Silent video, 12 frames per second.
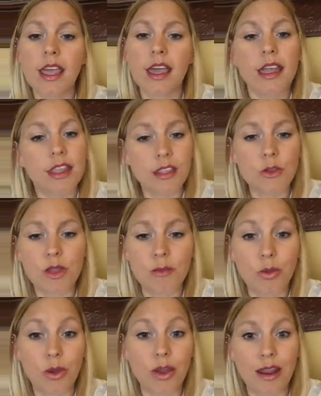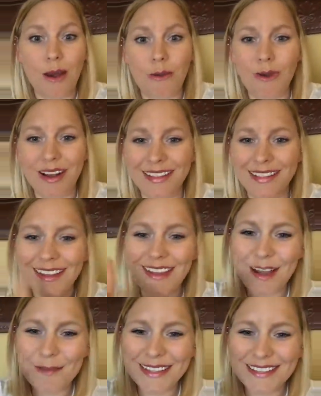you can put a 1 in the
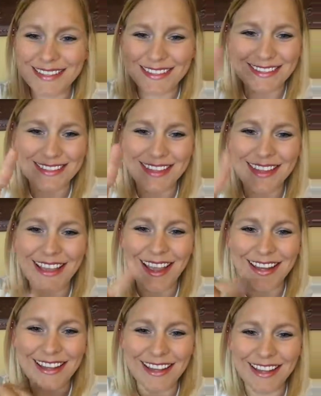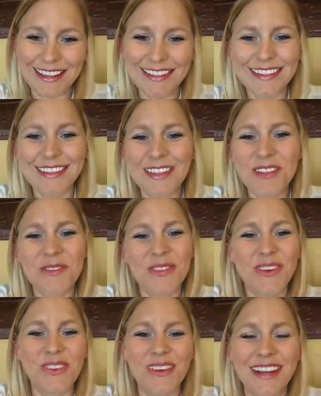comments. See, I did it. You can
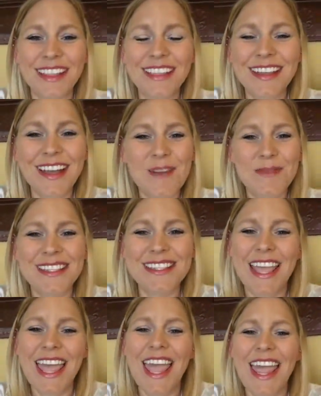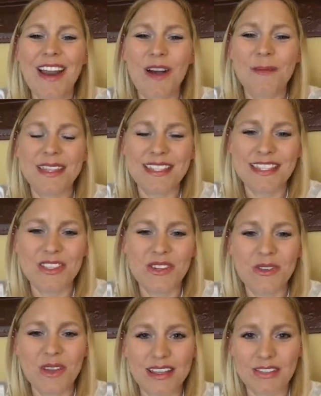put a 1 in the comments and I'll message
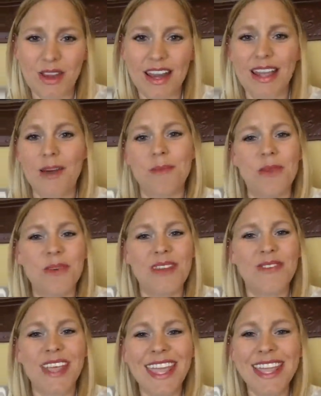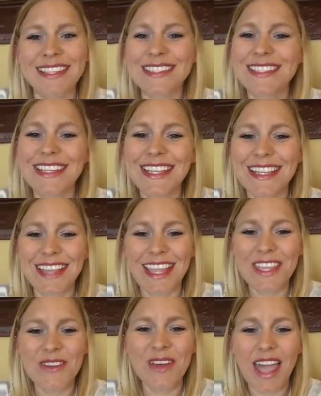you and try to help you if I can.
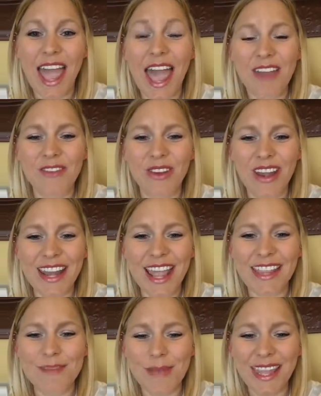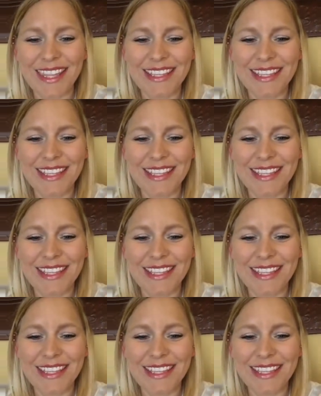Thank you. Have a great night. Bye.